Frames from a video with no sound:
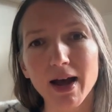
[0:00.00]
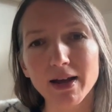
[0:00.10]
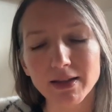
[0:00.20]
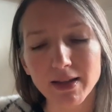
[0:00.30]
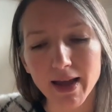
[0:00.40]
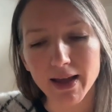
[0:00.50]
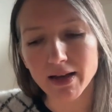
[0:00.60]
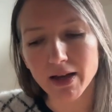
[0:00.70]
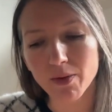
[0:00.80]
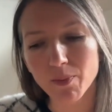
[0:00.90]
And
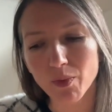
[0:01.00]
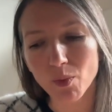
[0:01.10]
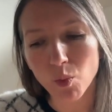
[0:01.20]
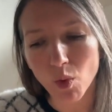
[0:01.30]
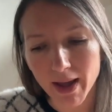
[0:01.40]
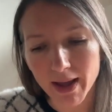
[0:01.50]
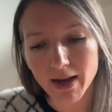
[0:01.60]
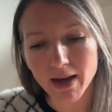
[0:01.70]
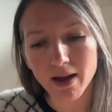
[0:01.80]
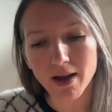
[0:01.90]
then
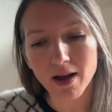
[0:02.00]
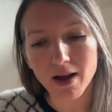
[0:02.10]
when